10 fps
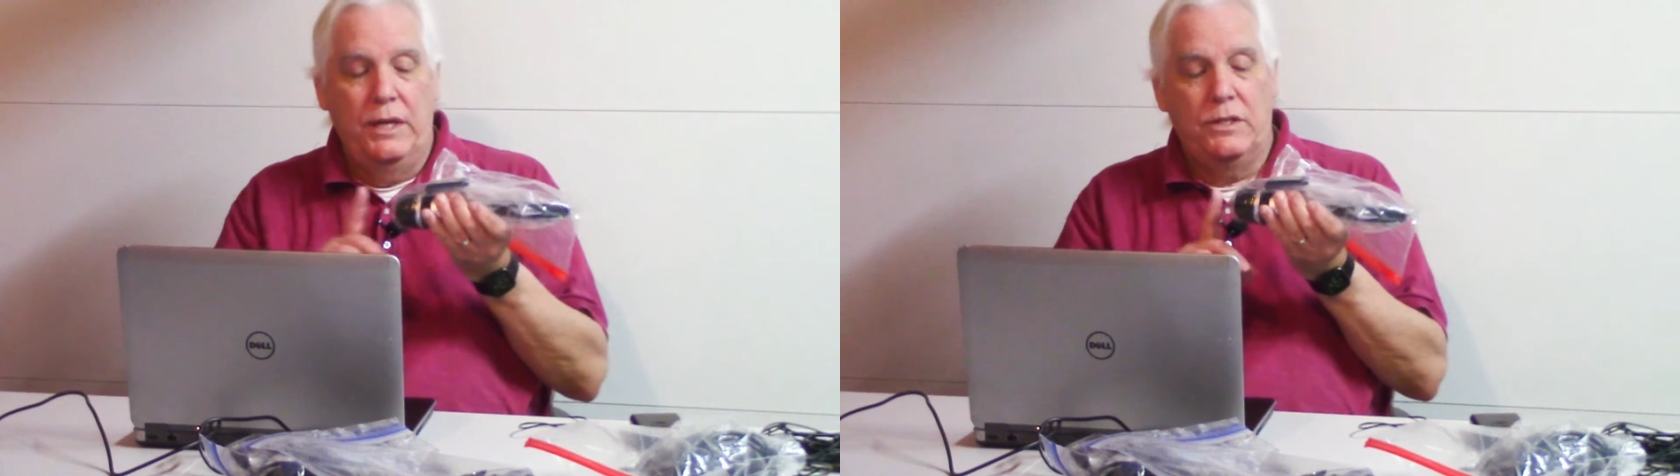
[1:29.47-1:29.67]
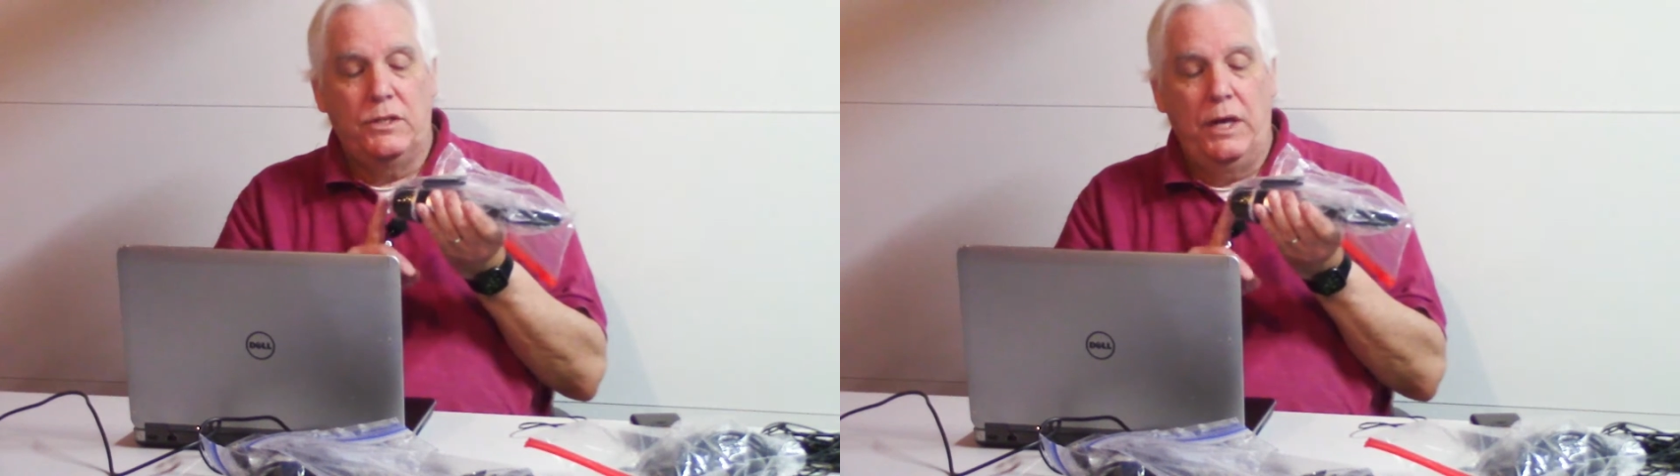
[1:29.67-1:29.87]

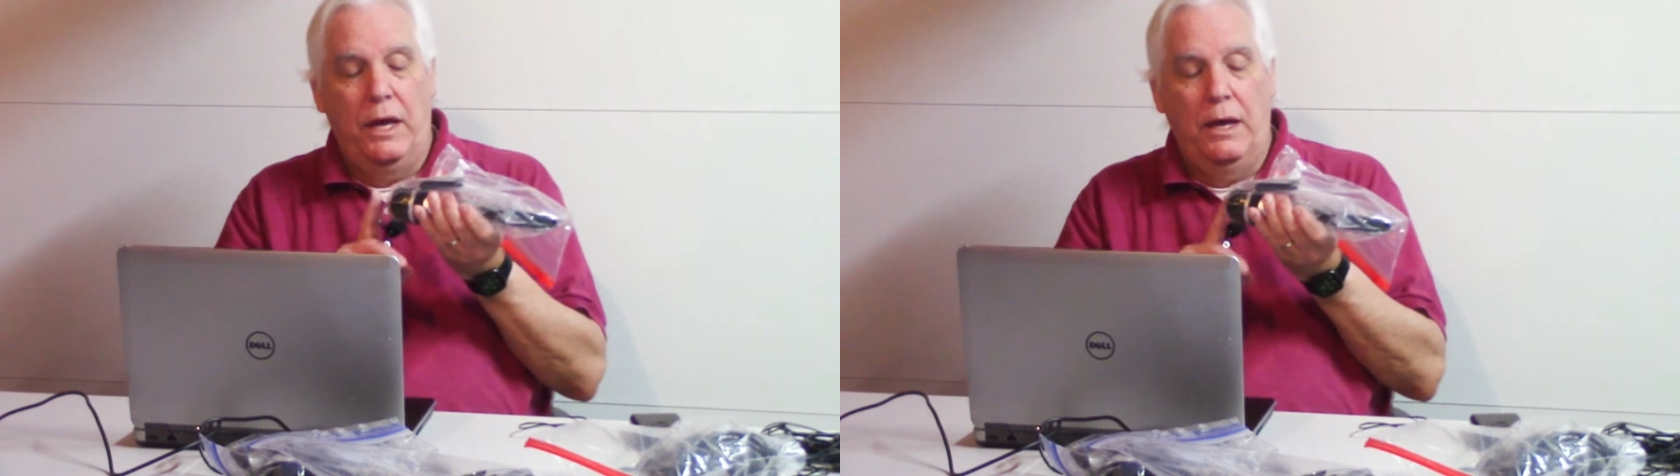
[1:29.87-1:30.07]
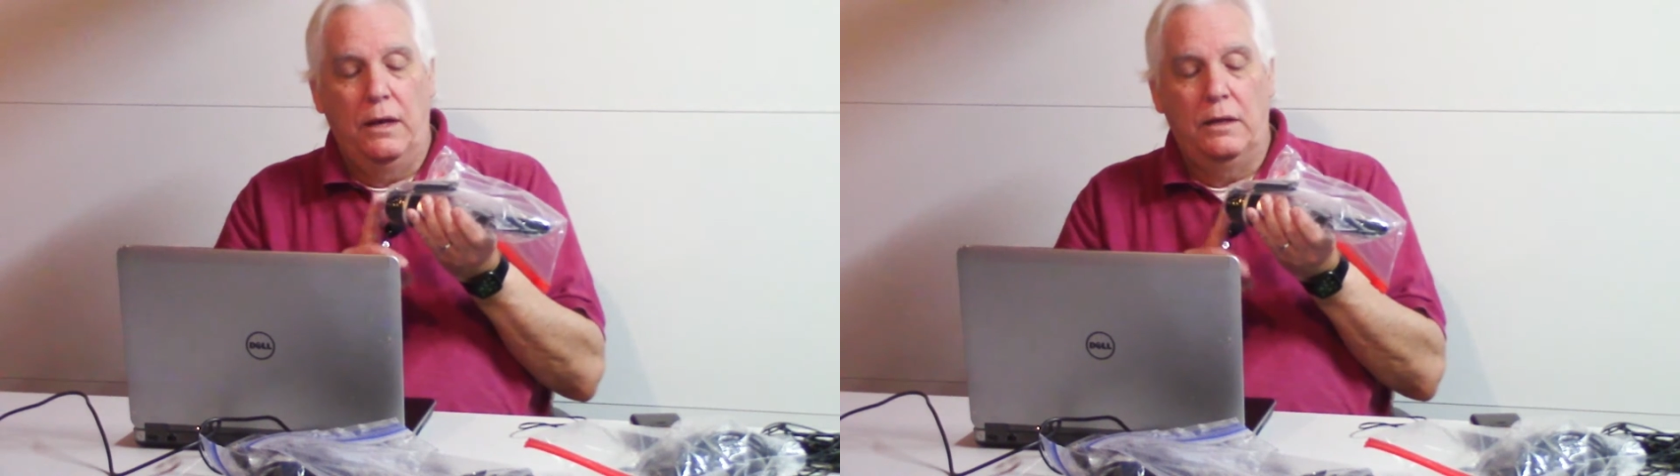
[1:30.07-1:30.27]
This
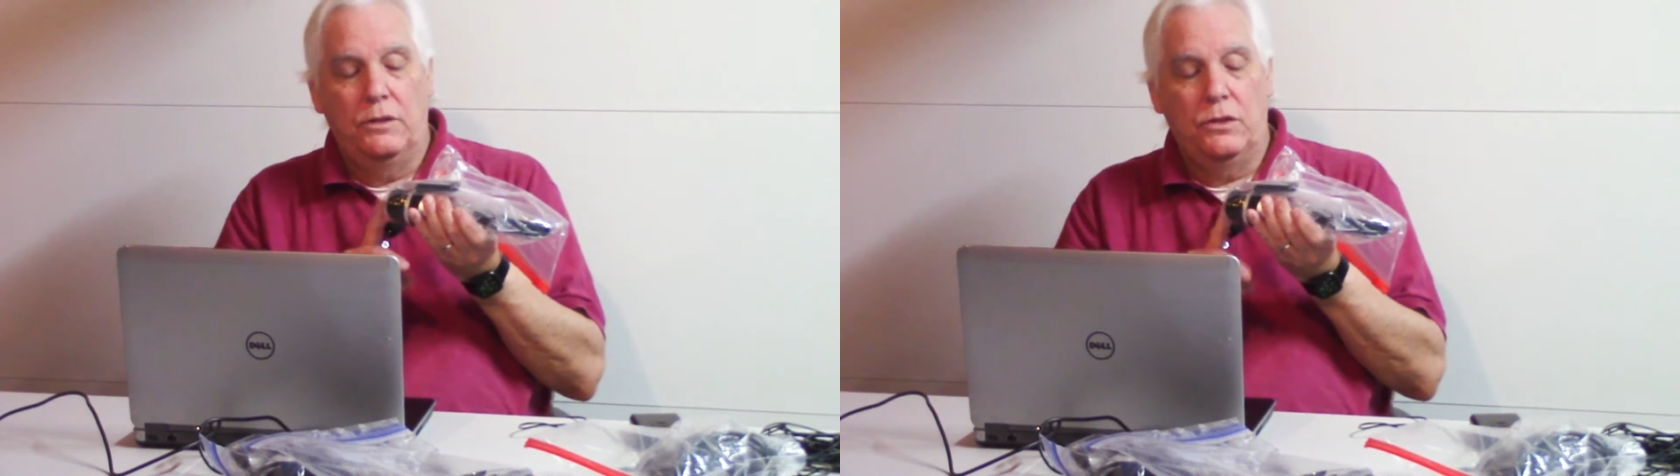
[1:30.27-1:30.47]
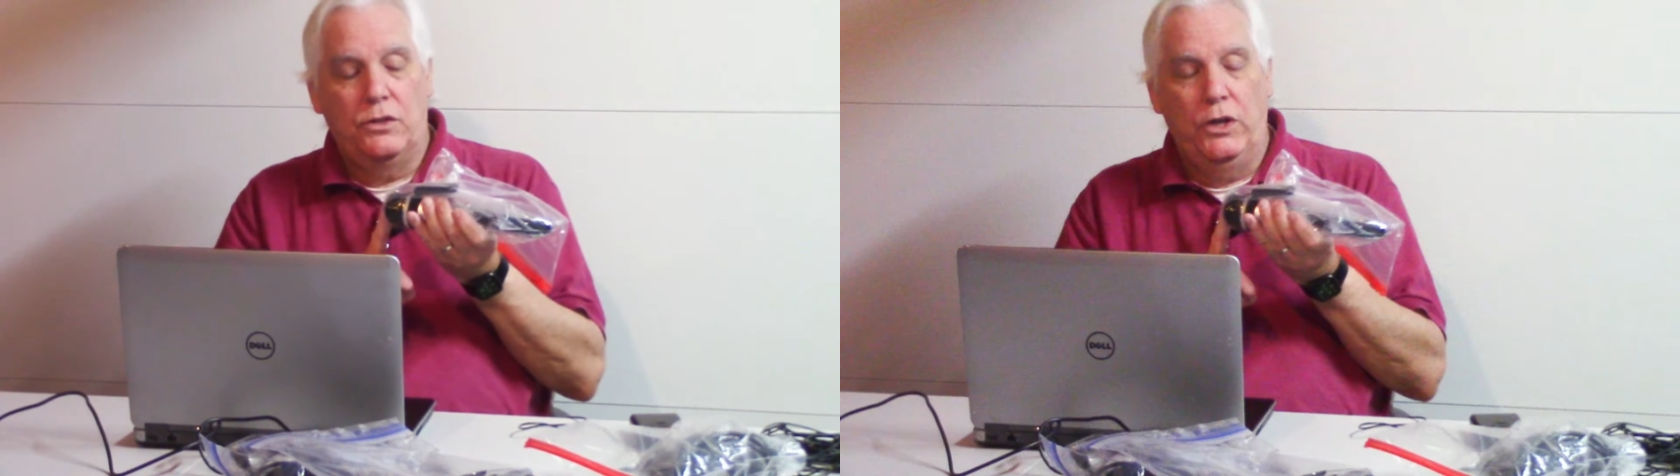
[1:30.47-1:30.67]

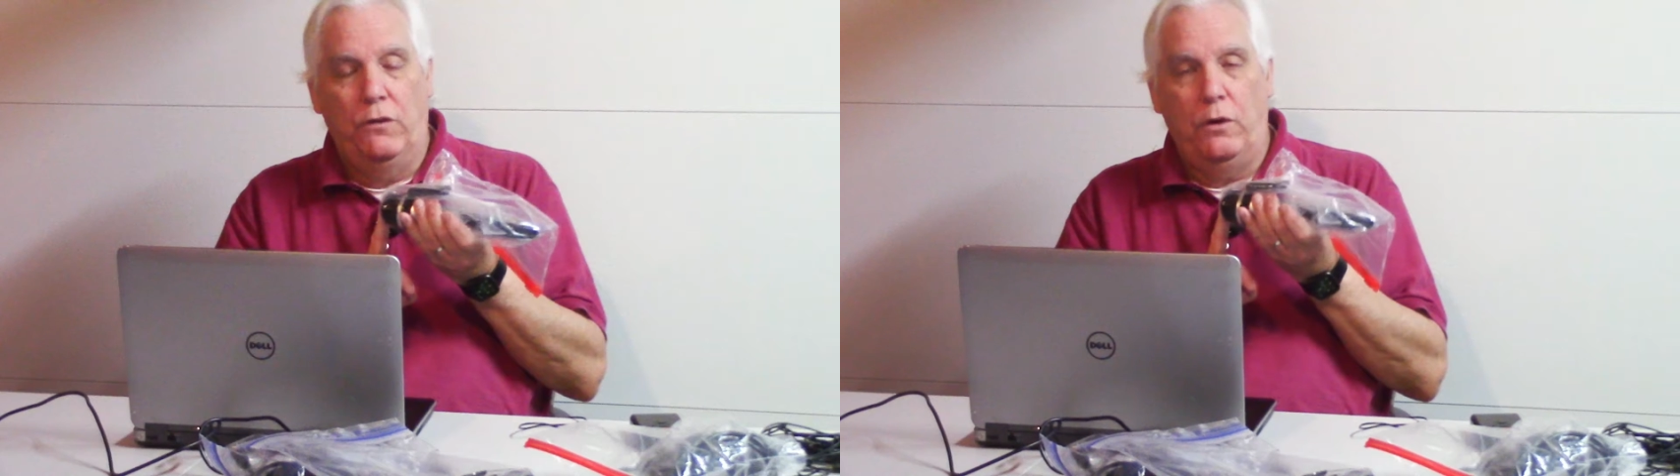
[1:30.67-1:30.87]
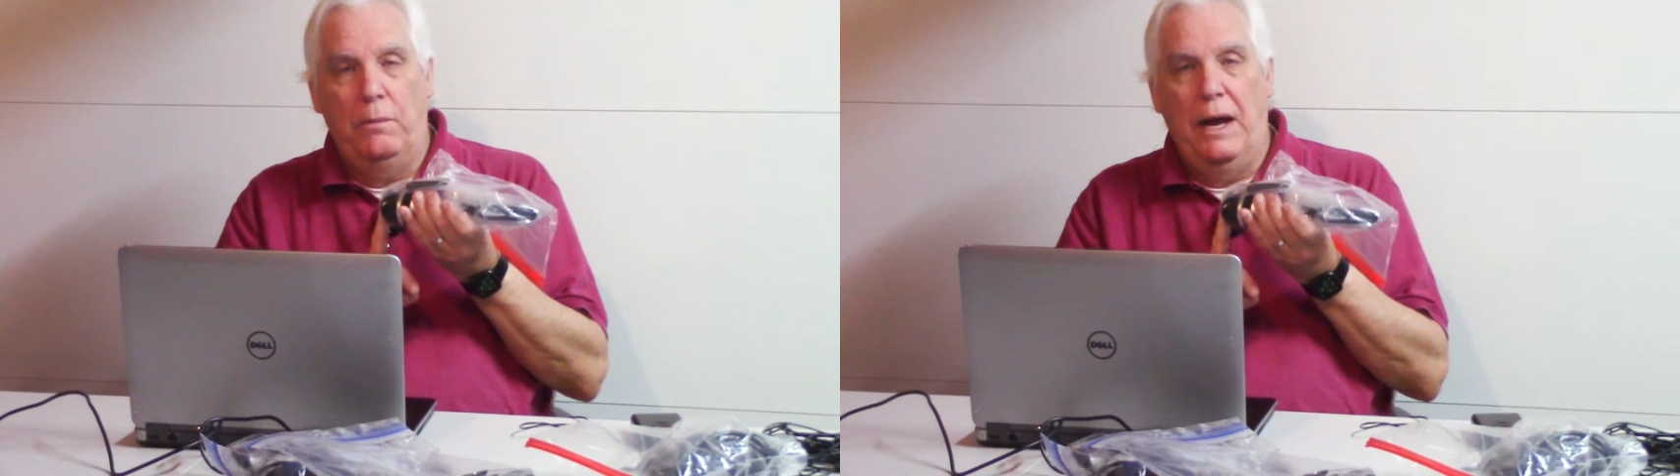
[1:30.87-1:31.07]

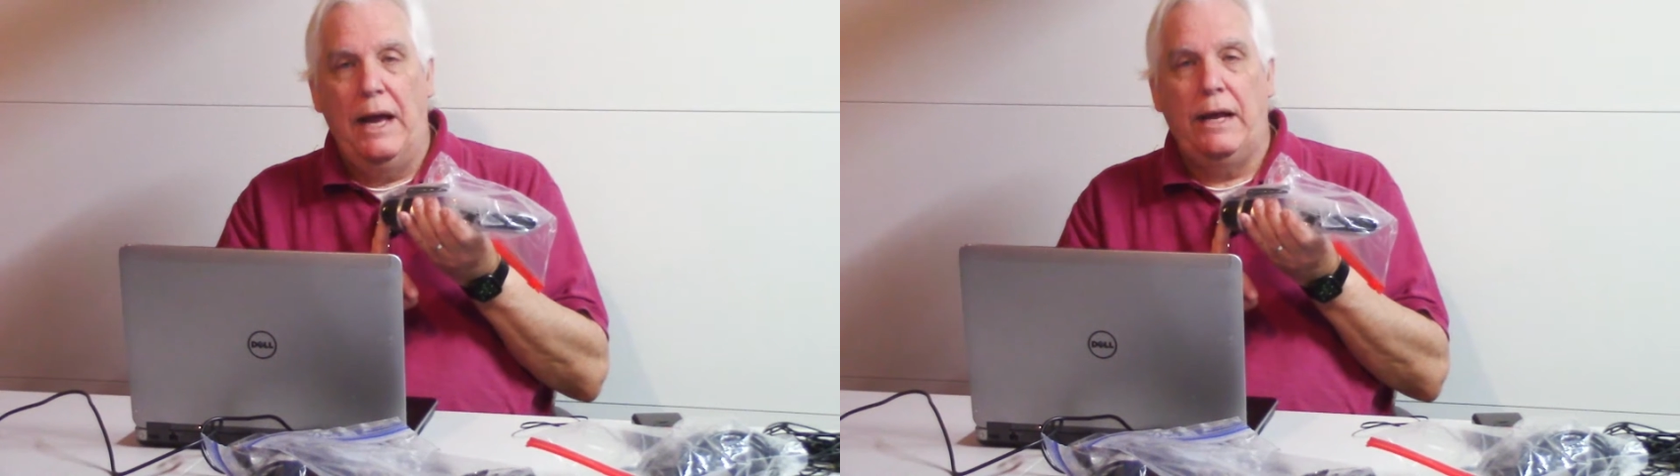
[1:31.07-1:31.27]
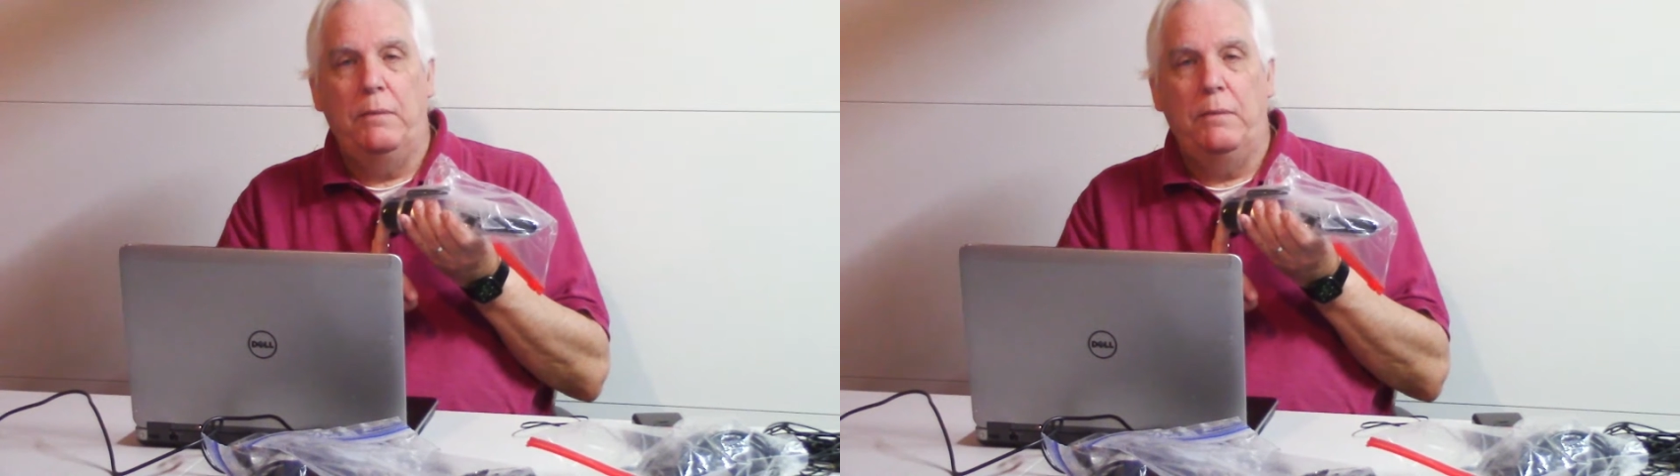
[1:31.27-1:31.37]
silver mic